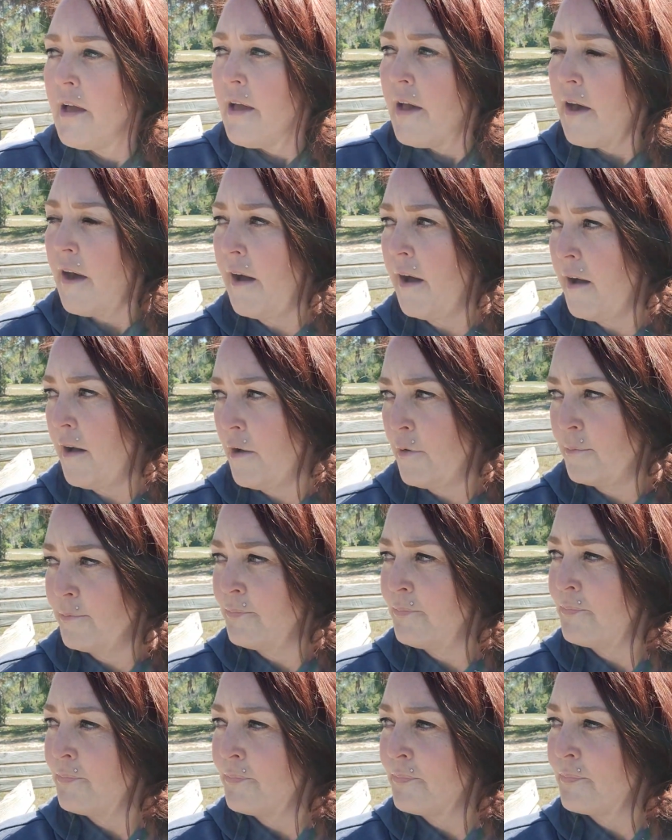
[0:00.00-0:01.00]
um,
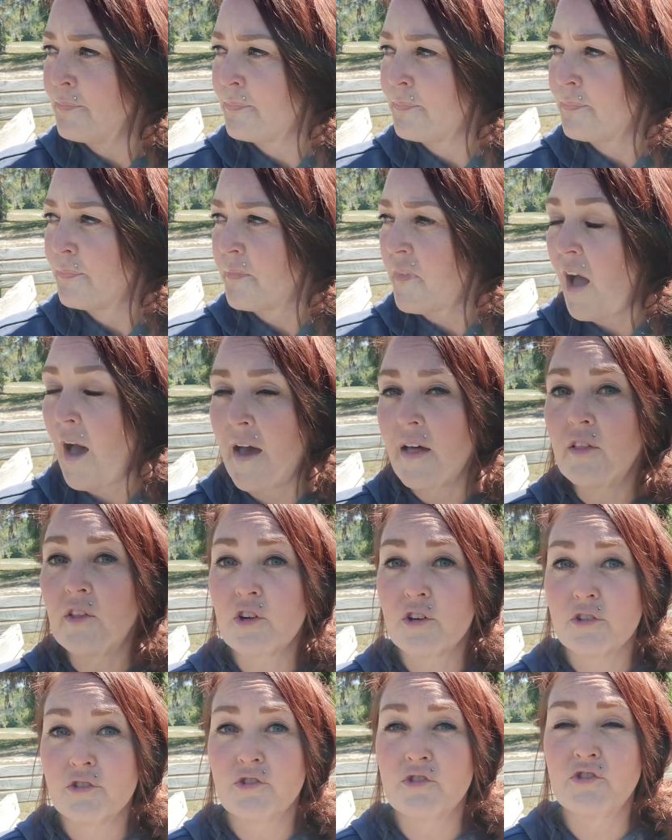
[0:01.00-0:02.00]
I
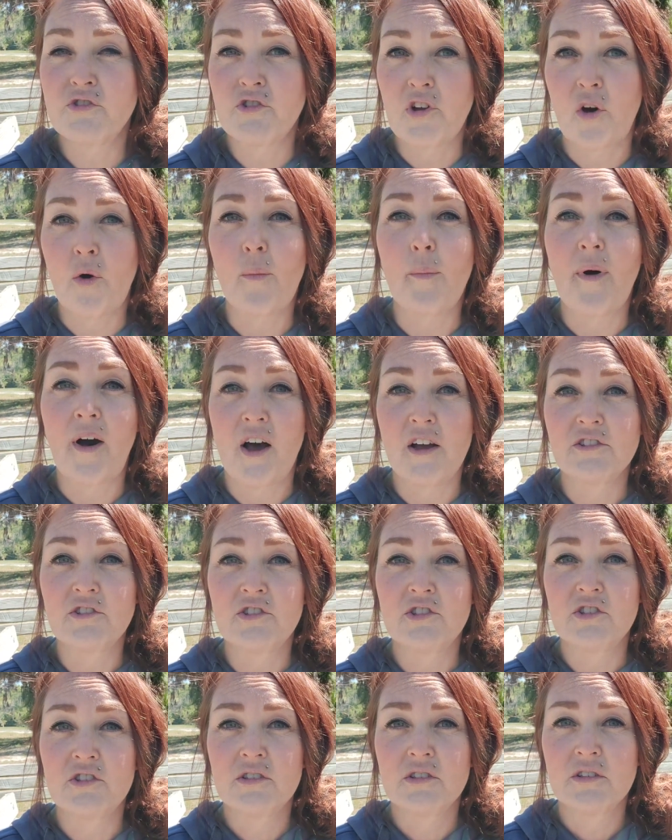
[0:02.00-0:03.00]
learned so
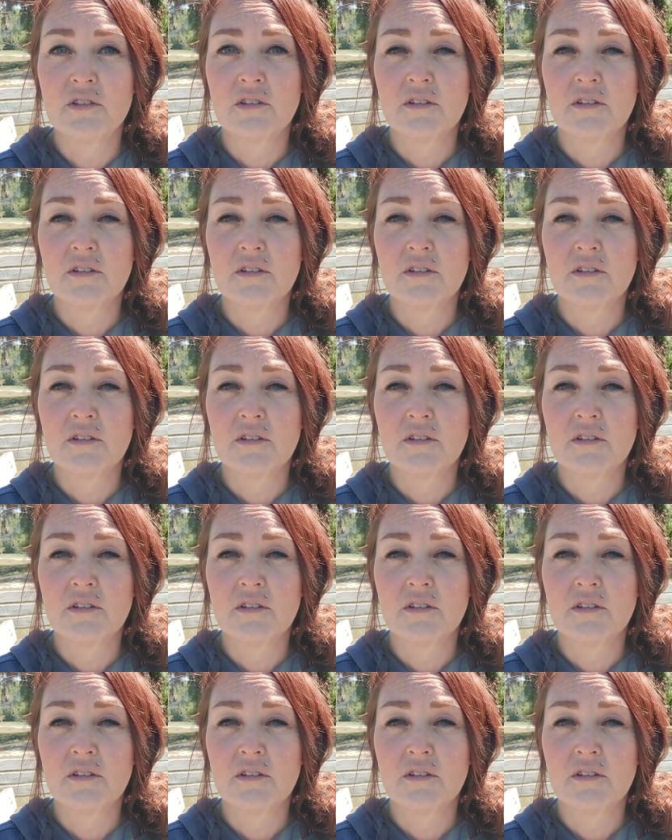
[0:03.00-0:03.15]
much.